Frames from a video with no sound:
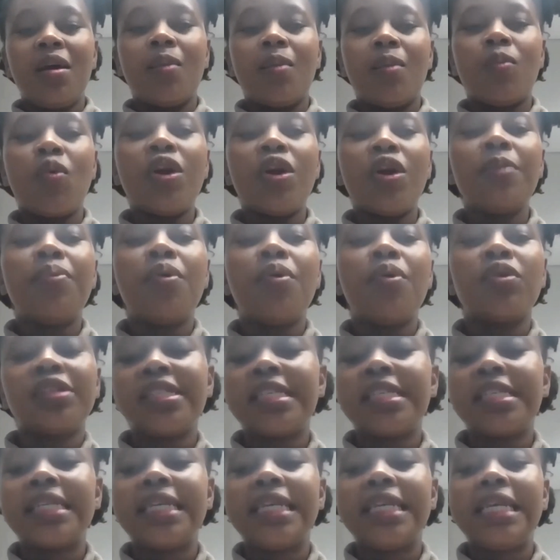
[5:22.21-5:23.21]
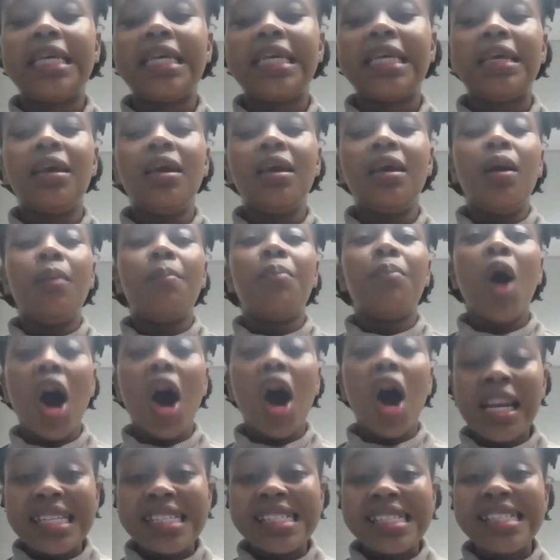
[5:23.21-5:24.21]
More importantly,
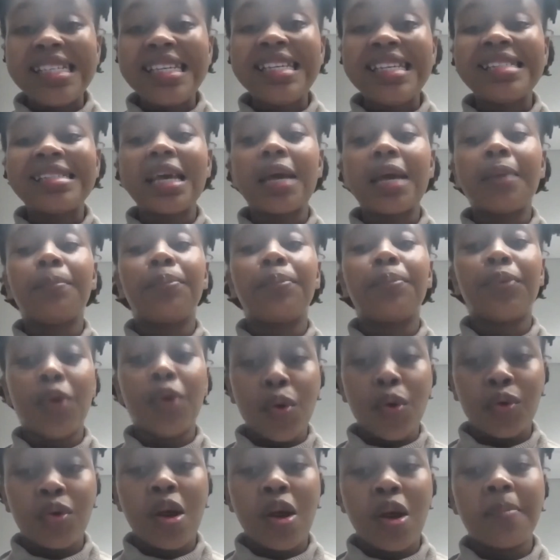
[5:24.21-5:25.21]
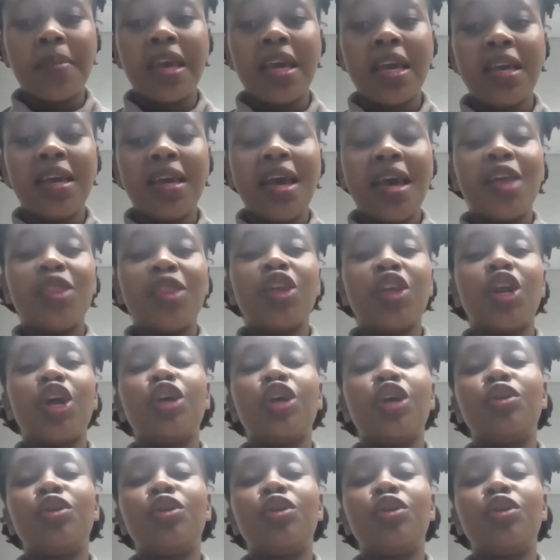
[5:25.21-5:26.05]
policies and programming that are